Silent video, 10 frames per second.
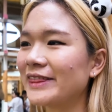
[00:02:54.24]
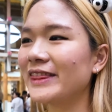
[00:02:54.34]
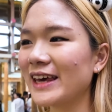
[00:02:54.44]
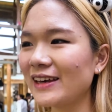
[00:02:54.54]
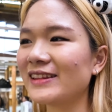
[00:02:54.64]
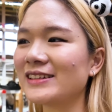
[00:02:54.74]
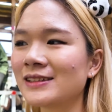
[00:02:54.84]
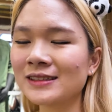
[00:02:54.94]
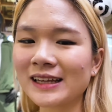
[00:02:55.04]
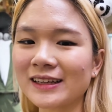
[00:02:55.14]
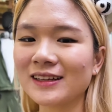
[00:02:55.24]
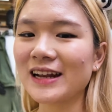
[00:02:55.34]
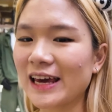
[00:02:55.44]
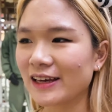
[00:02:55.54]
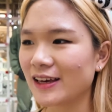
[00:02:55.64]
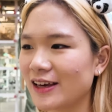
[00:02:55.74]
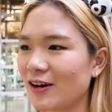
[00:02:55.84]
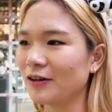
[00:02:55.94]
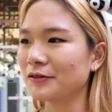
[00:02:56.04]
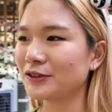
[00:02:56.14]
think this is like the
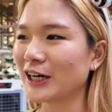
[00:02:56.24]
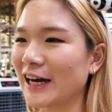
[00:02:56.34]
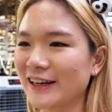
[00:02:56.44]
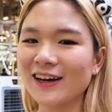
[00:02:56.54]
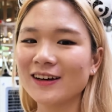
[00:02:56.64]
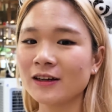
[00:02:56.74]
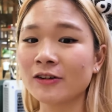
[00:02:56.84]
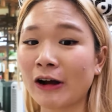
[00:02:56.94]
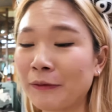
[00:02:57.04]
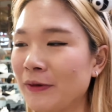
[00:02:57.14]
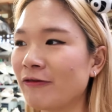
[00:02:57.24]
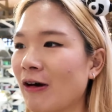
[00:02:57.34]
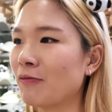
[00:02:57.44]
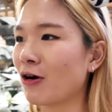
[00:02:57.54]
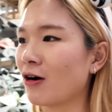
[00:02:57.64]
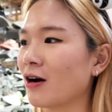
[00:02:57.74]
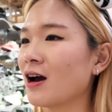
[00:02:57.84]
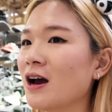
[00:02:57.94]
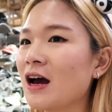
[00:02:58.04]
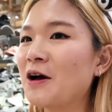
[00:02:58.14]
Nike of China. Correct me if I'm wrong.
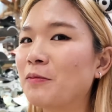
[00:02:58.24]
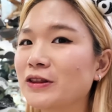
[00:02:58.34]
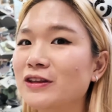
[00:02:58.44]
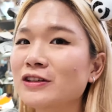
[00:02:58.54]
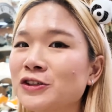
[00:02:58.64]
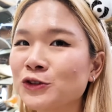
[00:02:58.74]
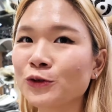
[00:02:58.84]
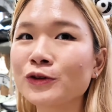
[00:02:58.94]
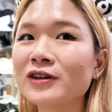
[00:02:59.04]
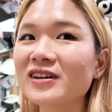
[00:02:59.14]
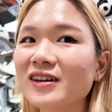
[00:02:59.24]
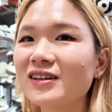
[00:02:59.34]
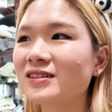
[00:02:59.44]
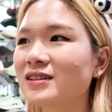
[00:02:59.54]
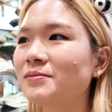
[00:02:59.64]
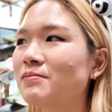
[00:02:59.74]
But this store is the